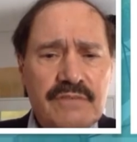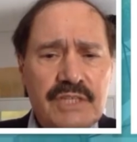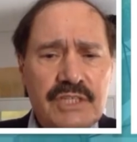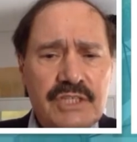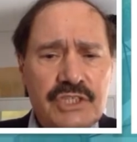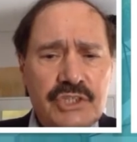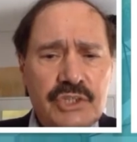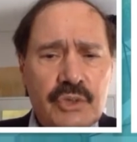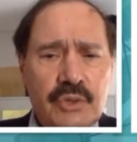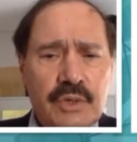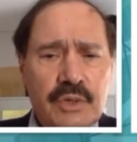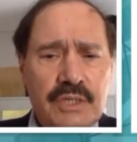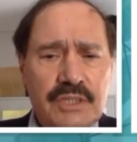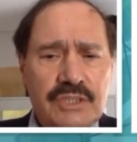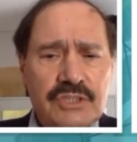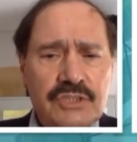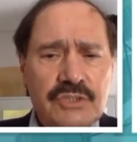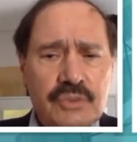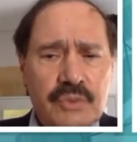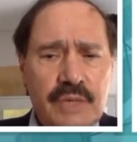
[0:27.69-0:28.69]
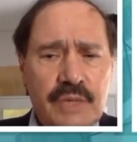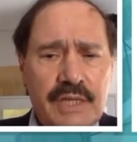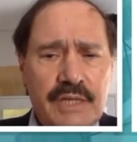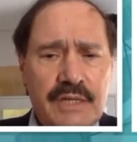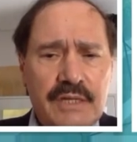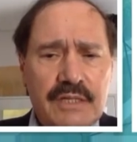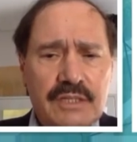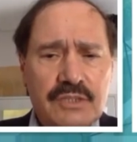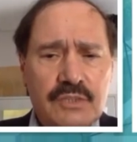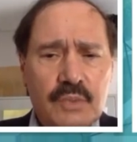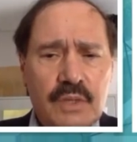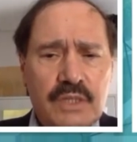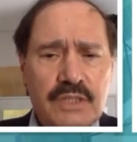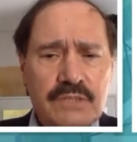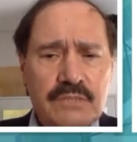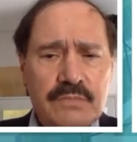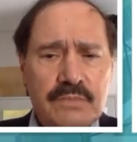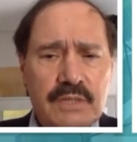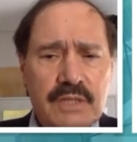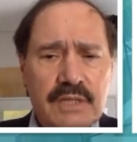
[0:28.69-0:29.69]
injurious strain is what
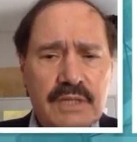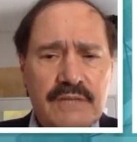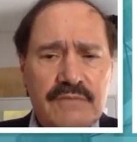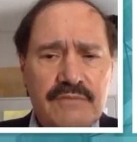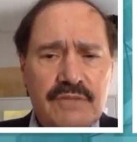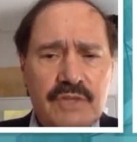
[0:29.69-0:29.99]
is believed